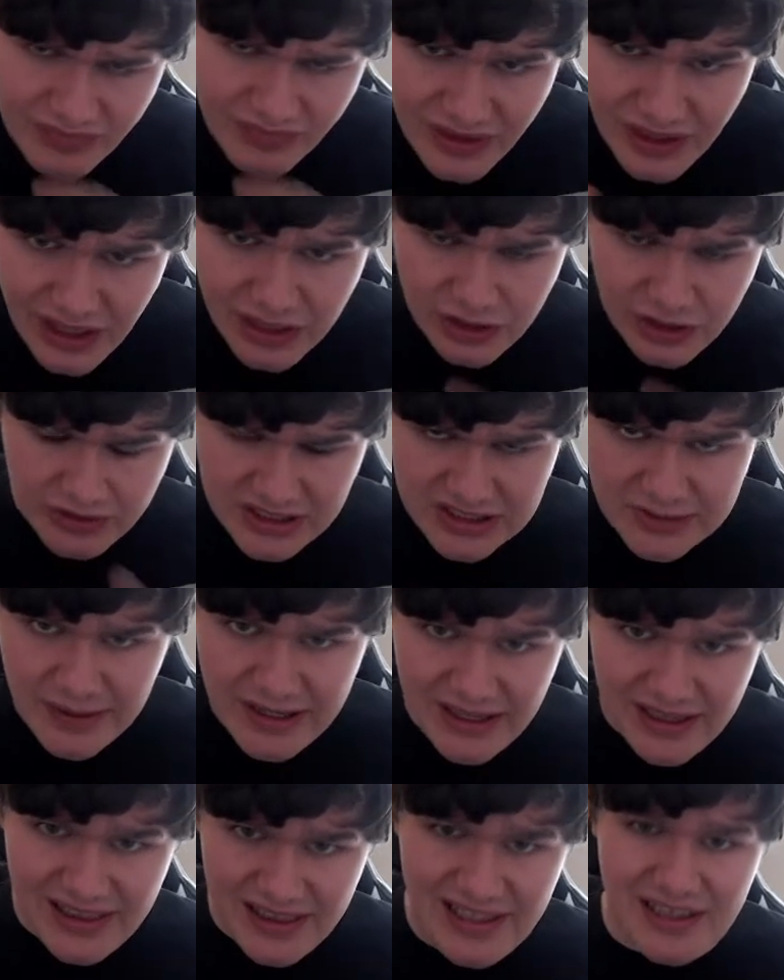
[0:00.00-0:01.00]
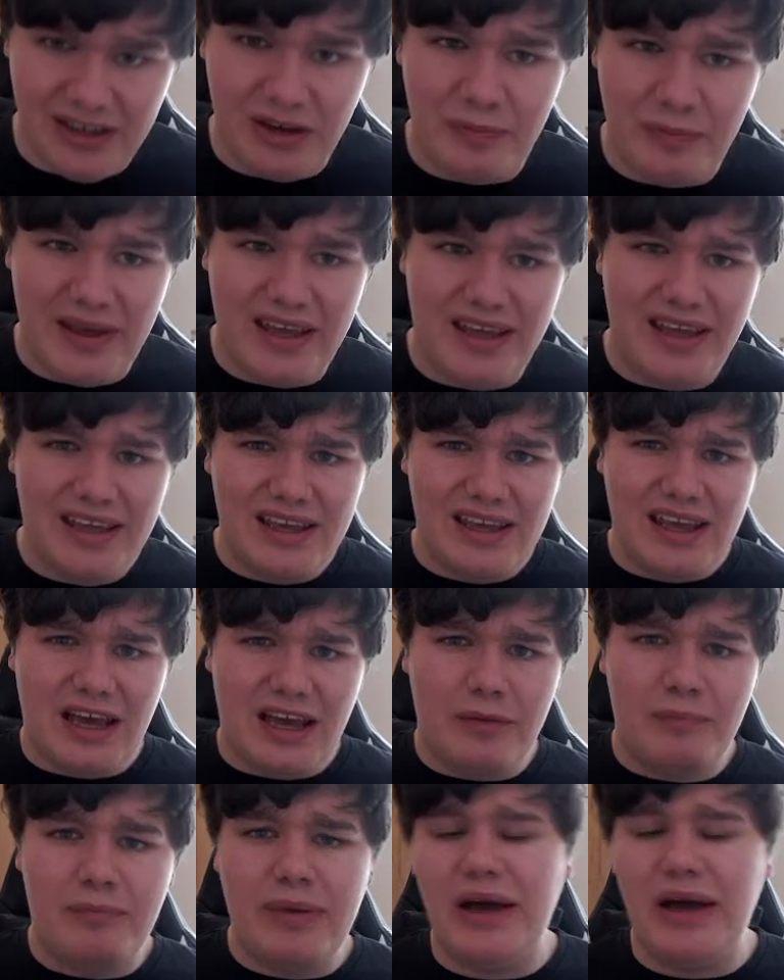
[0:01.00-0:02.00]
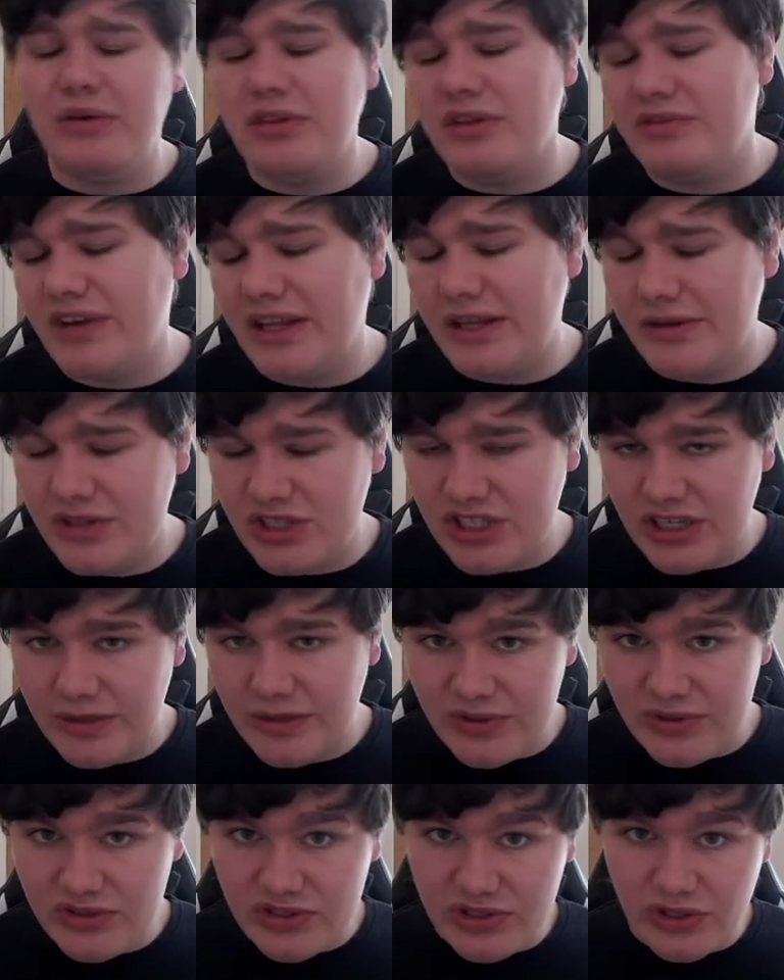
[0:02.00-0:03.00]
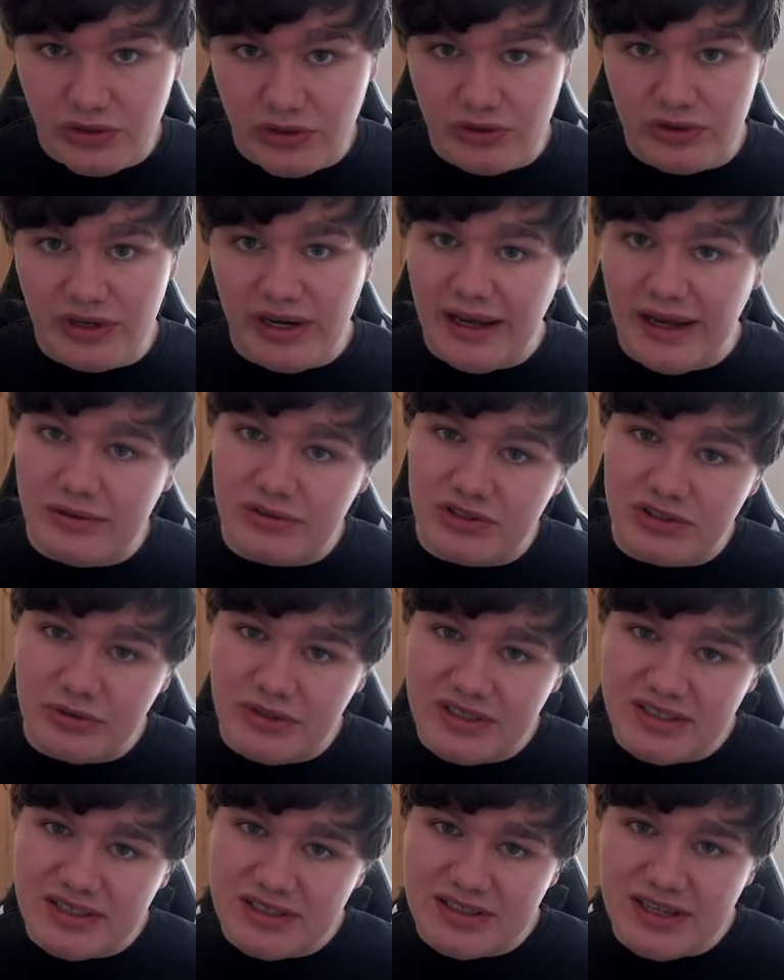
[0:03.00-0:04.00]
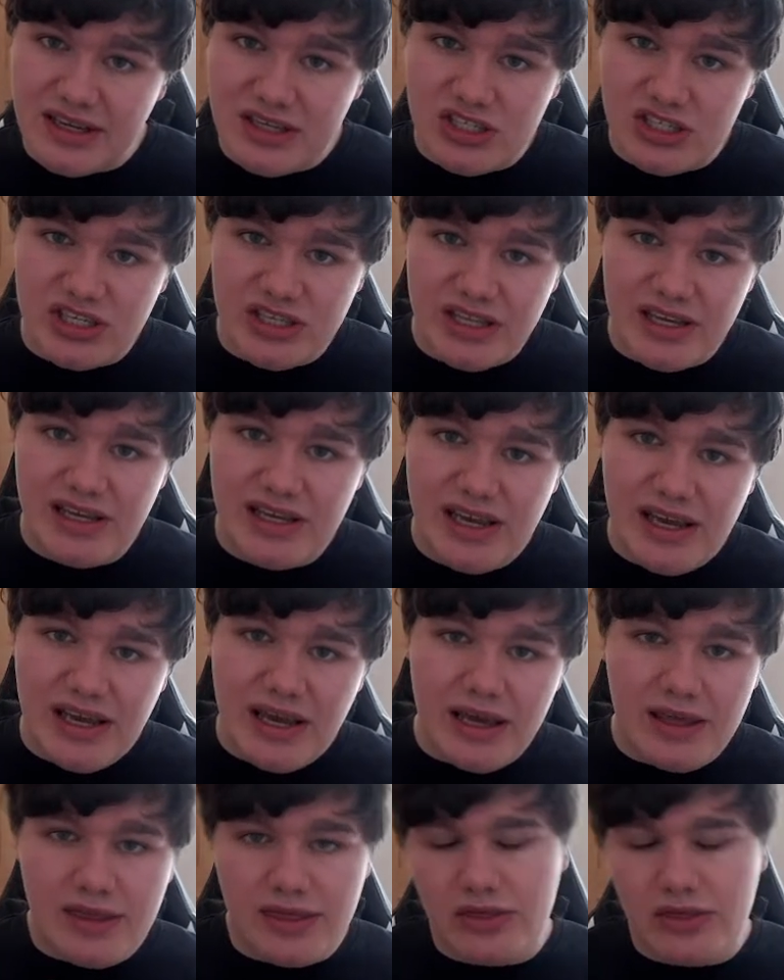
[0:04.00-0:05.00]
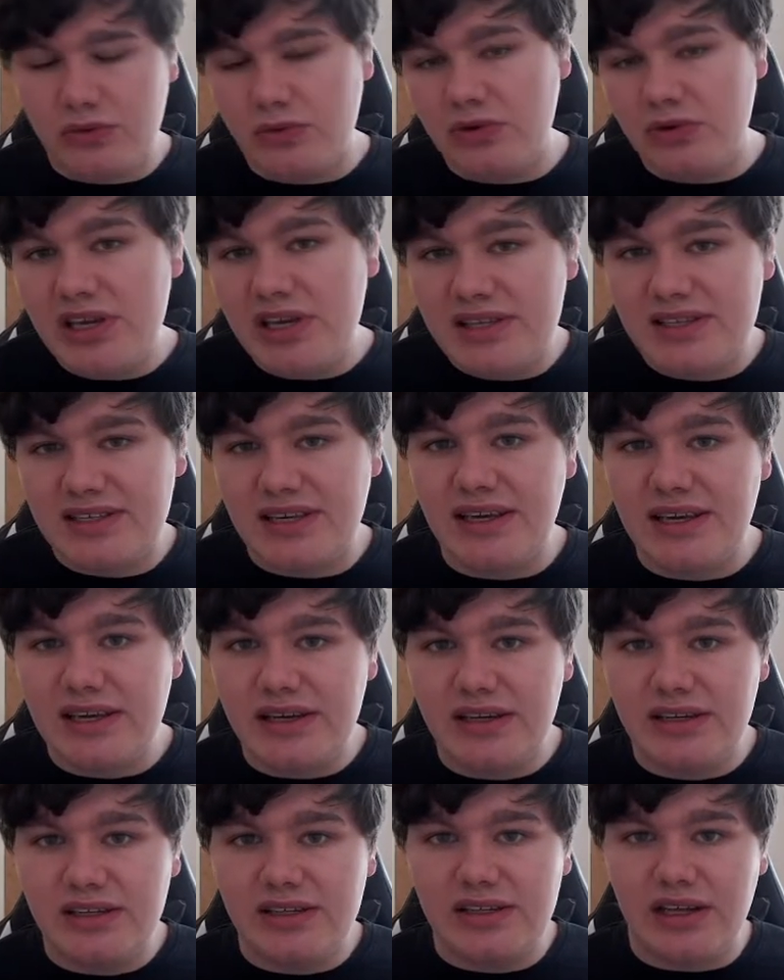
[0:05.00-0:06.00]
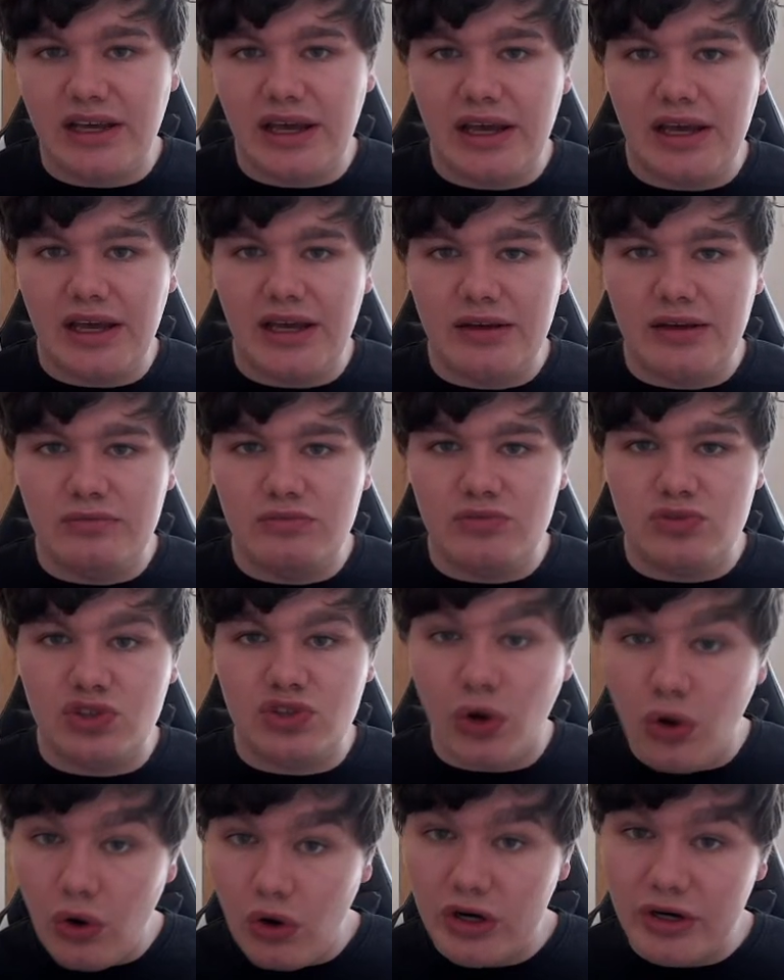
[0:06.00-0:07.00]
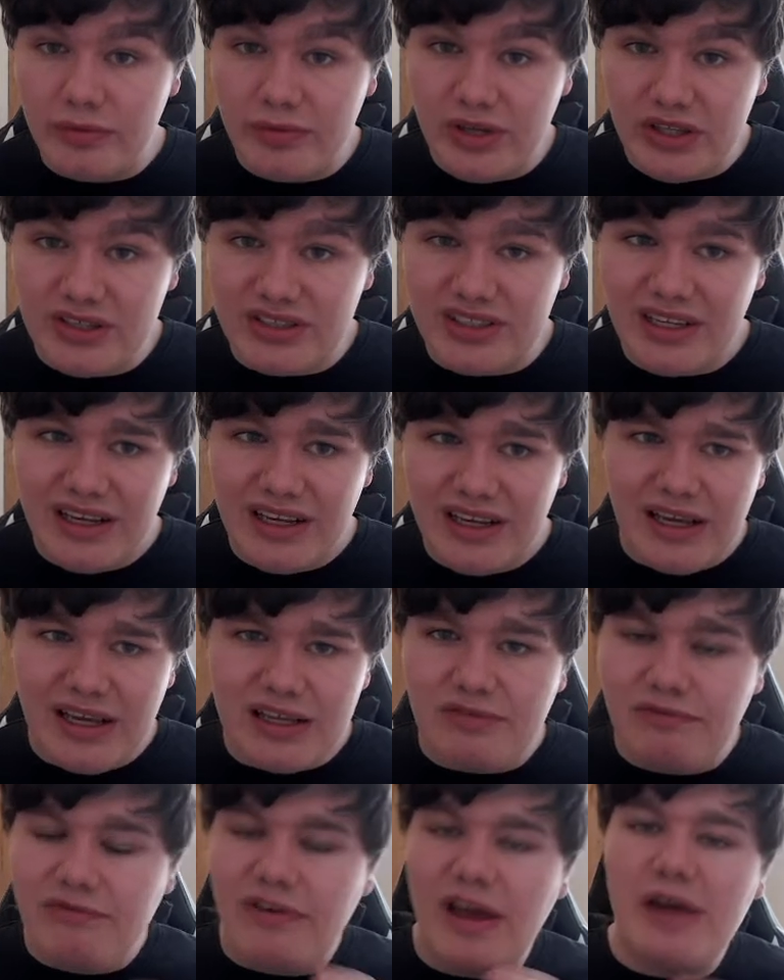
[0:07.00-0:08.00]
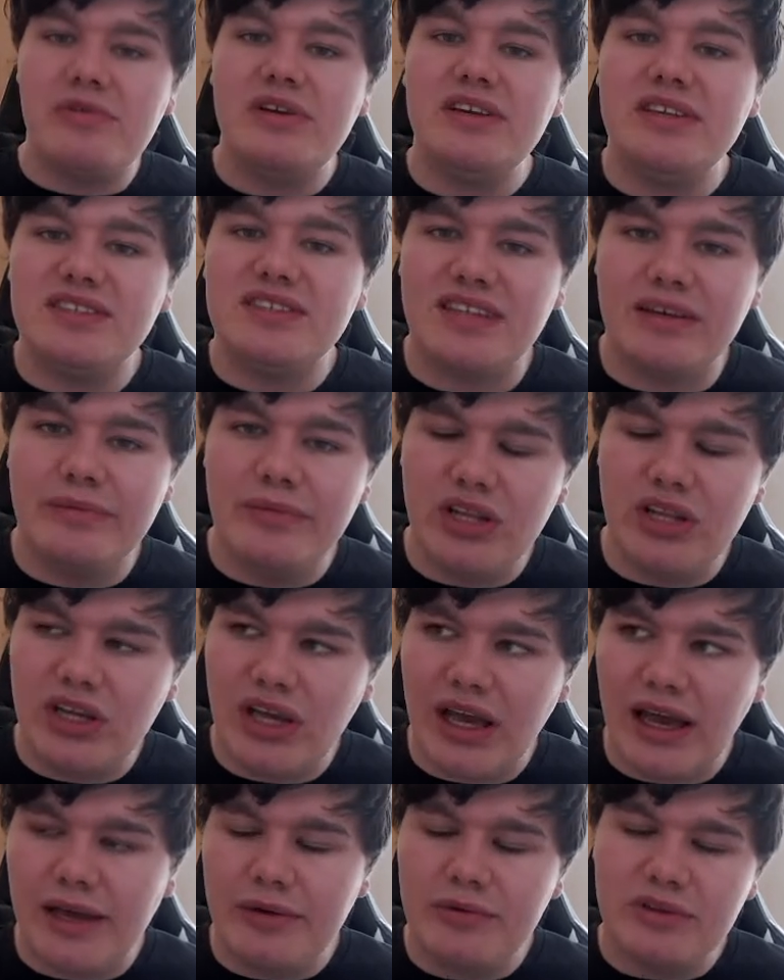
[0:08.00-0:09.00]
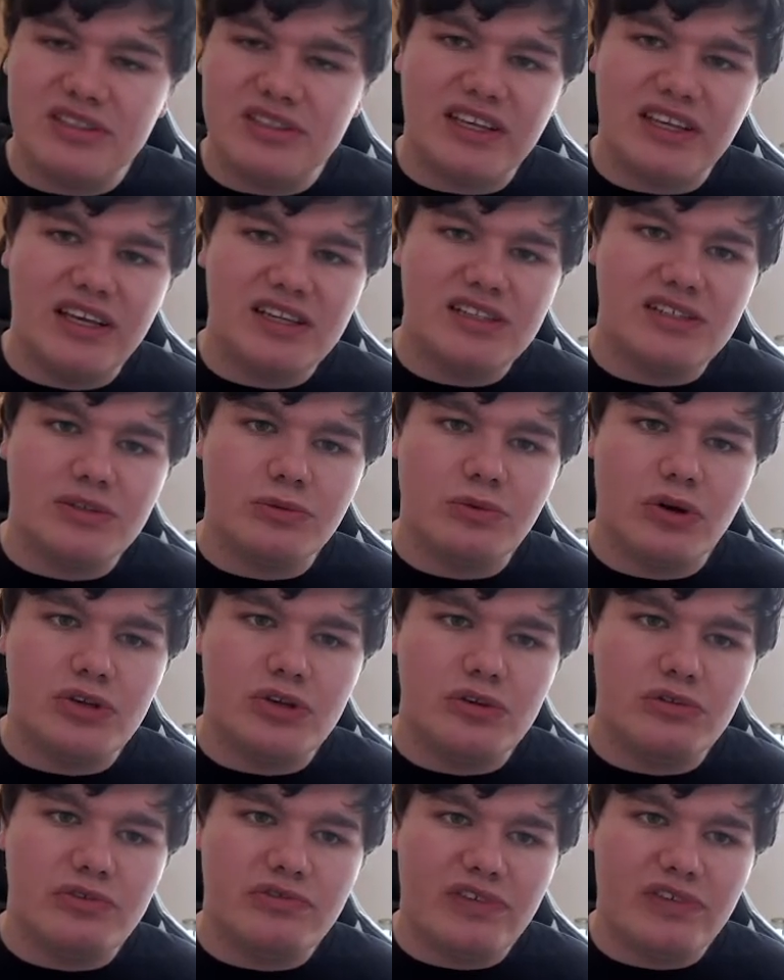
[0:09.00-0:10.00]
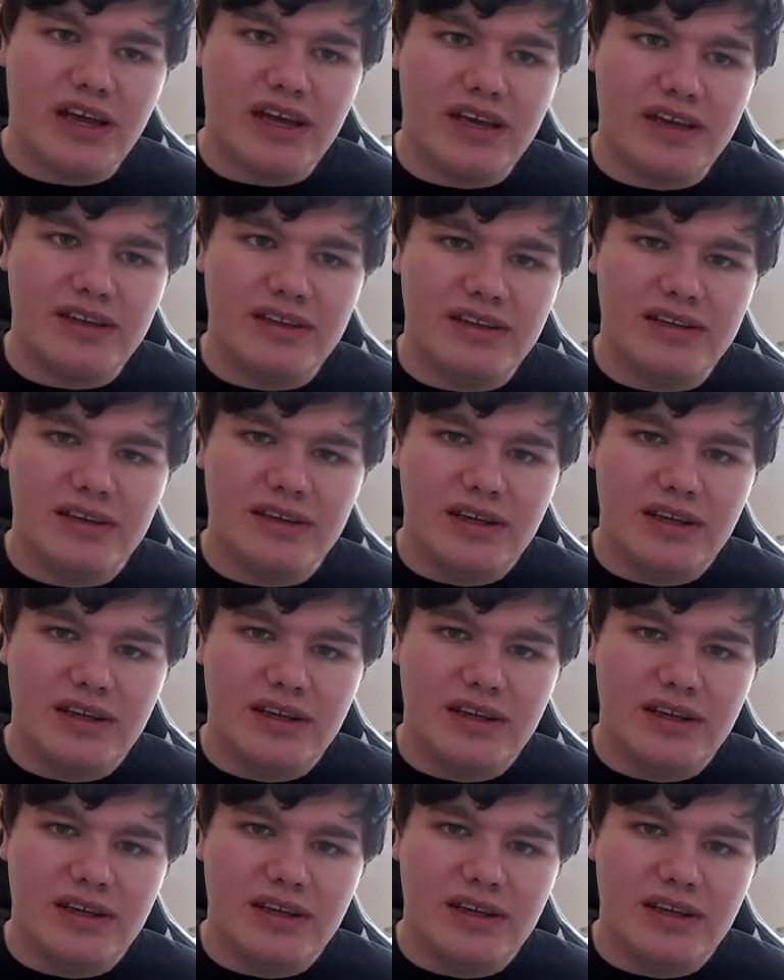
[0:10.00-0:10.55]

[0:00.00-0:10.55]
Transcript: I'm going to explain a little bit about the VALORANT Champions Tour now. So it's essentially a 3-tiered tournament. It's very similar, I would say, to what you find